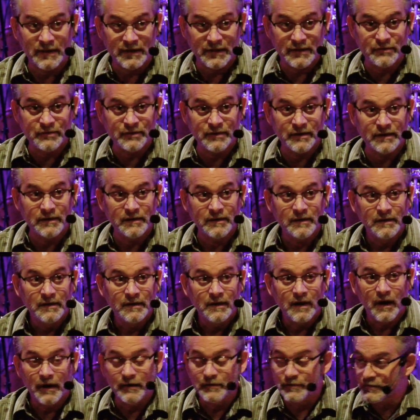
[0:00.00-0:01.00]
teaching.
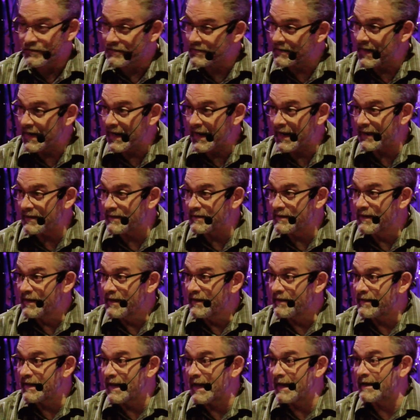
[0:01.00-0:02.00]
Understand
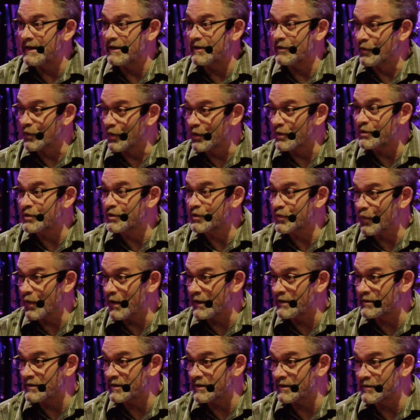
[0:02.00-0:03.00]
that your
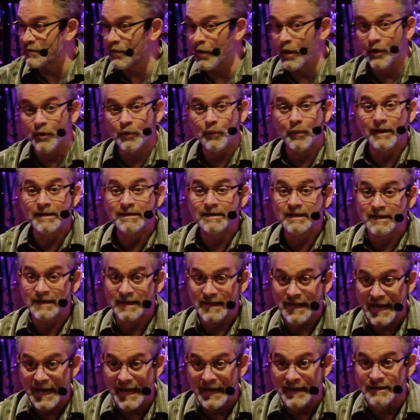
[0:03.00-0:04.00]
choices all the way to
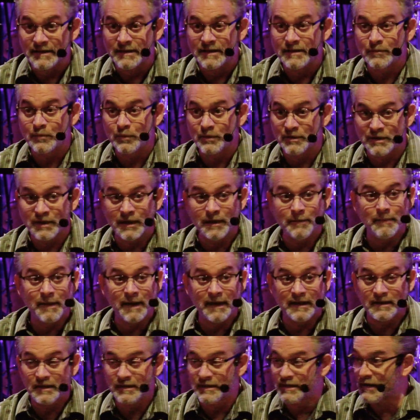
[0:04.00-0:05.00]
the end is what's going to
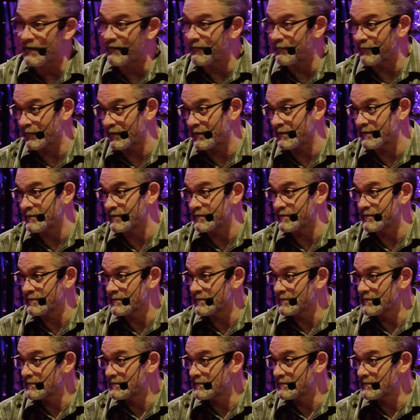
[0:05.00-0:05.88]
make the difference.